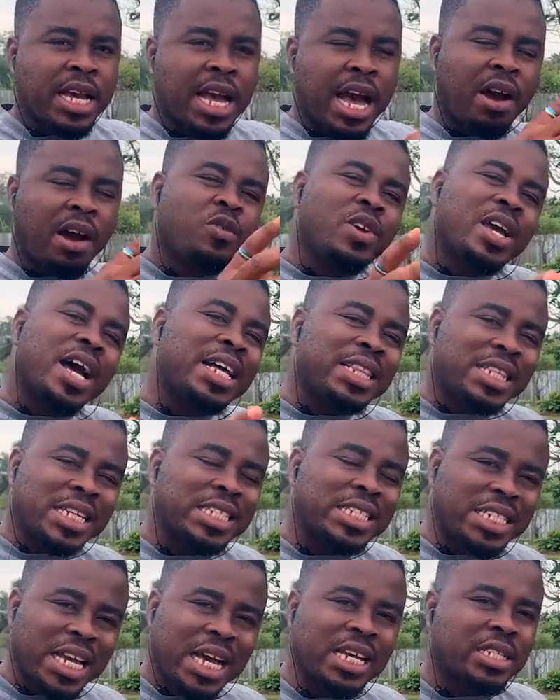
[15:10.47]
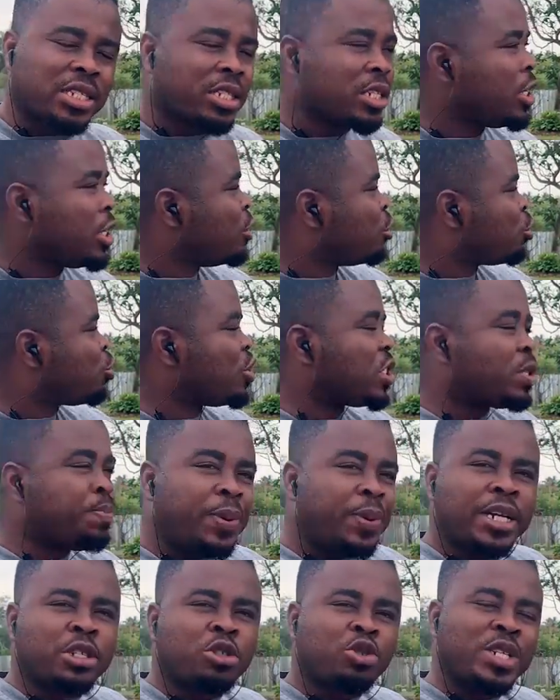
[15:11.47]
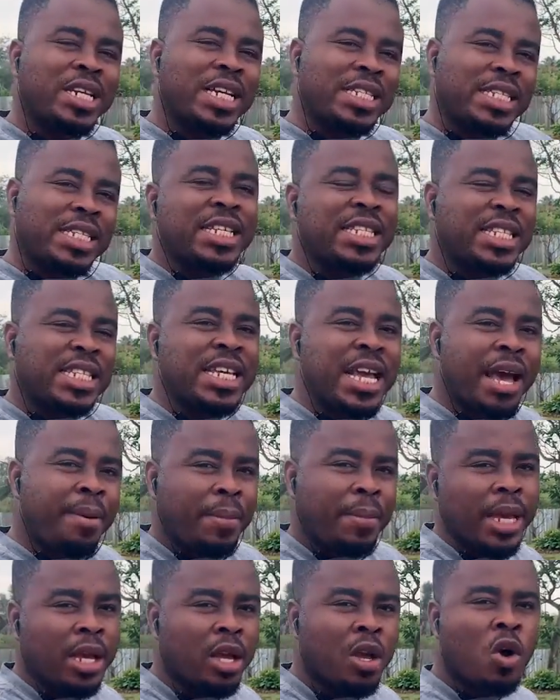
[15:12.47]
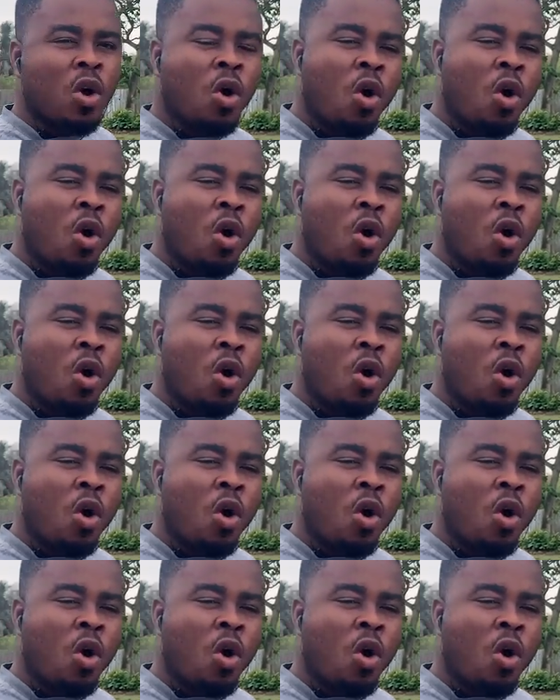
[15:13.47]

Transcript: Have you had the chance to speak to the CCMA?